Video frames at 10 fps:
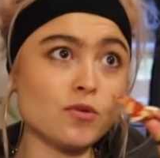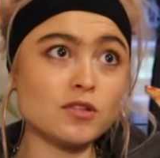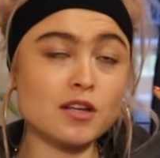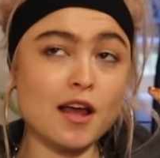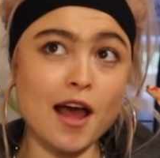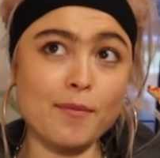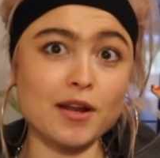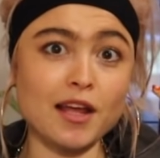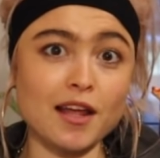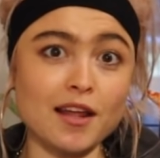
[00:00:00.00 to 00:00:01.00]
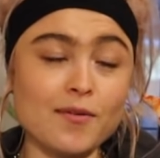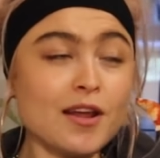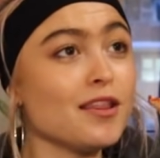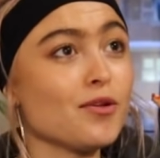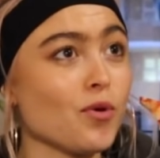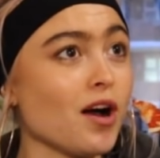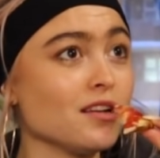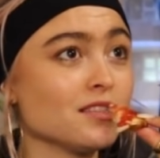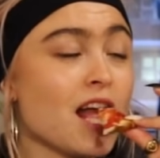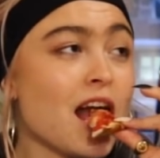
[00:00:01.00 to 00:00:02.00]
What's happening in the
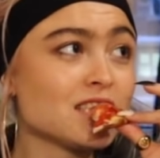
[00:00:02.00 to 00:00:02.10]
world?